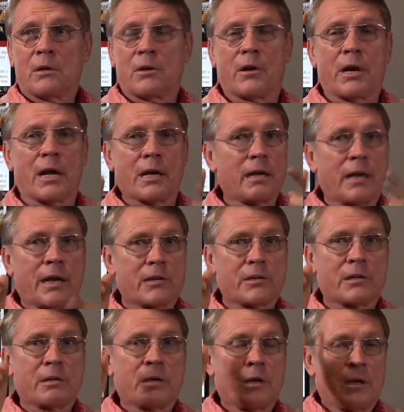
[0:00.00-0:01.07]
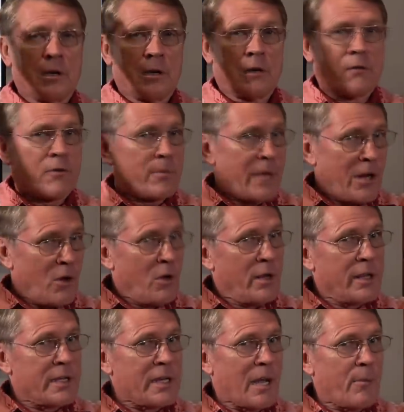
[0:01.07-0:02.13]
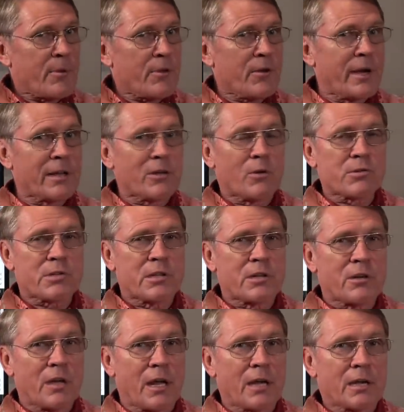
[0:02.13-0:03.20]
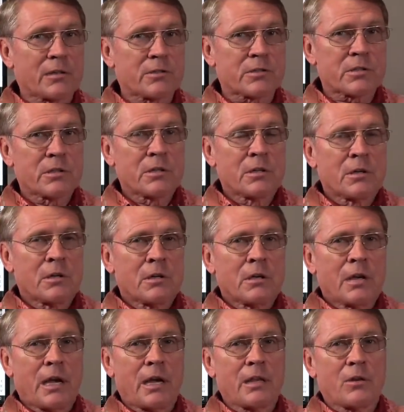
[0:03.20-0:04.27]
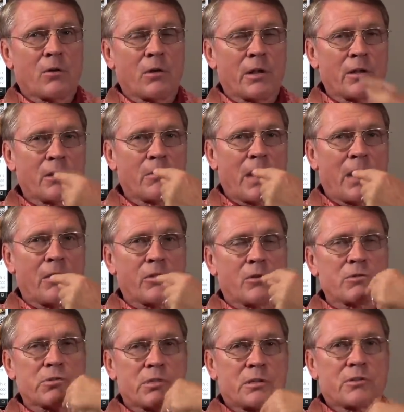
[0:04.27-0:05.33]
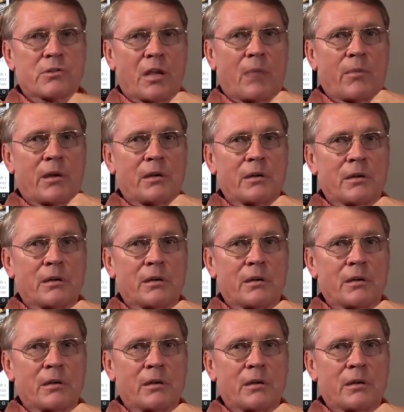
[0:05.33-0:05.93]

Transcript: They're not connected. From that hole in the top of their head goes to their lungs, and the hole in their mouth goes to their stomach.